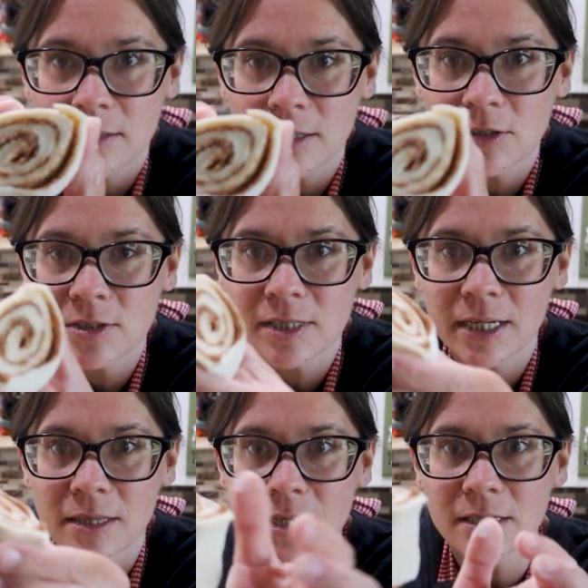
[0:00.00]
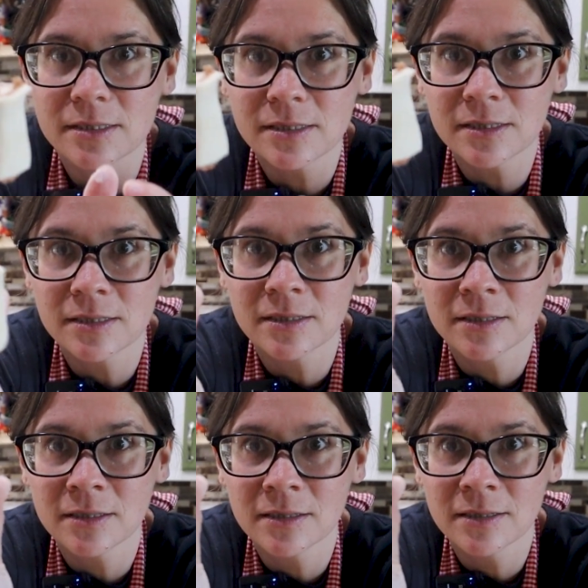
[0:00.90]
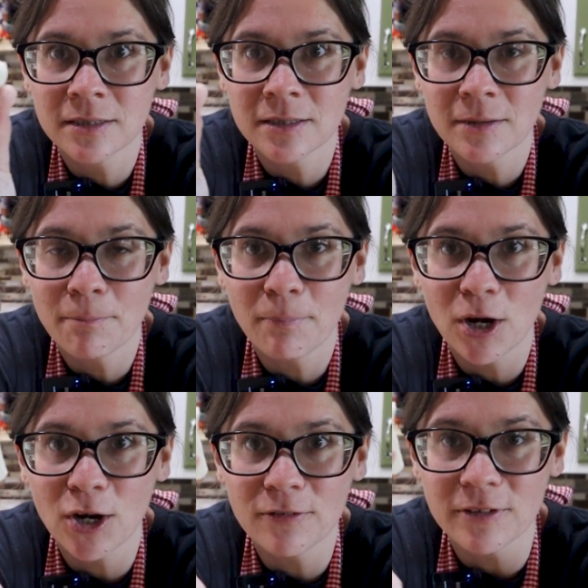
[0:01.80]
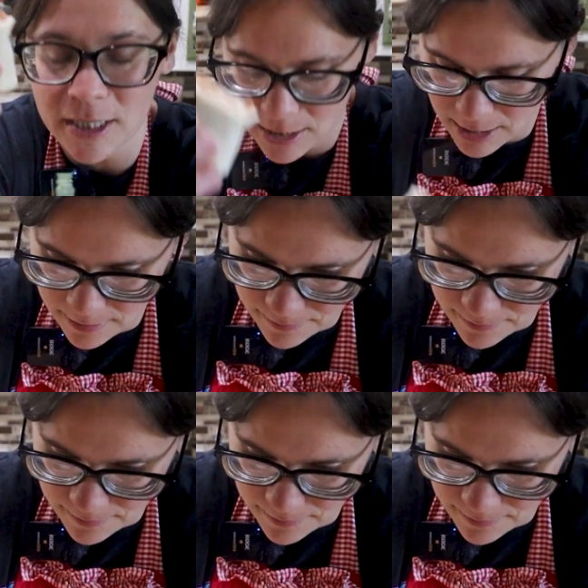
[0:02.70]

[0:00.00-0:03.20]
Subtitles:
that looks like this. Perfect.